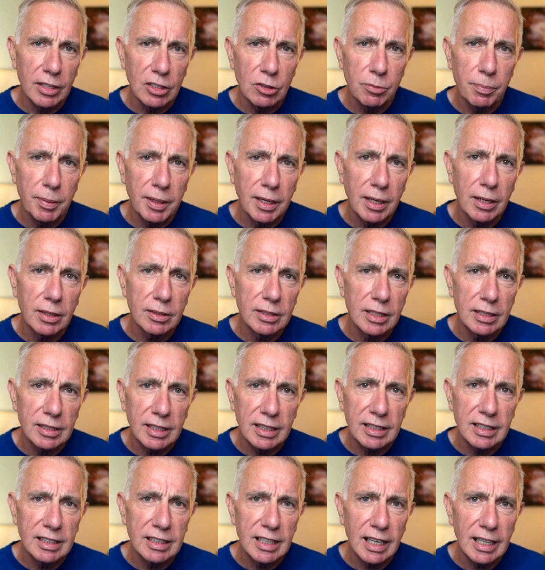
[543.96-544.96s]
this because it's
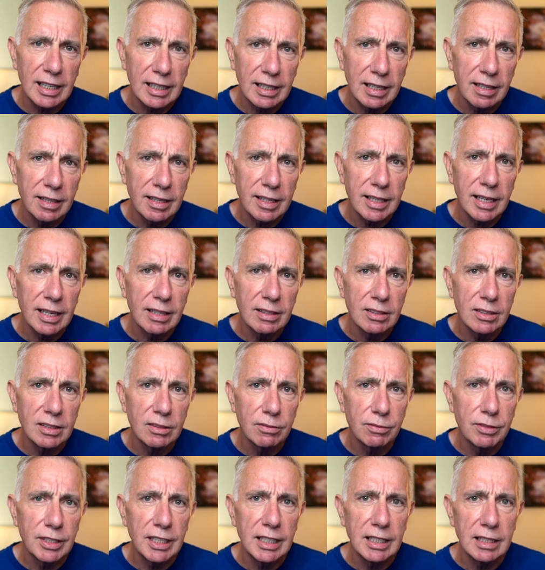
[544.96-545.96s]
exactly the kind
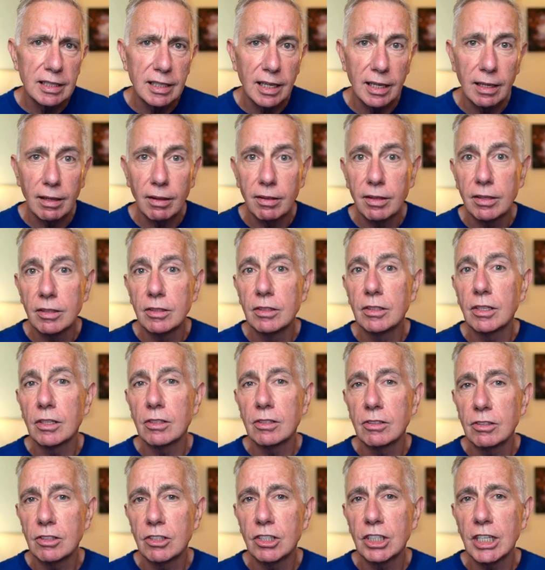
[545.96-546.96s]
of detail that
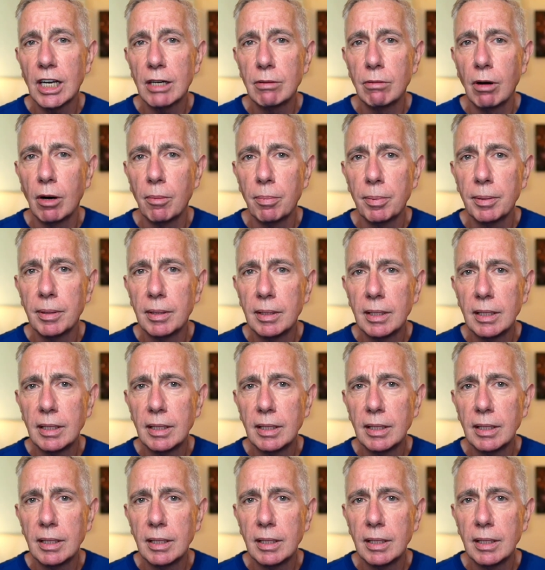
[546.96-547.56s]
doesn't show up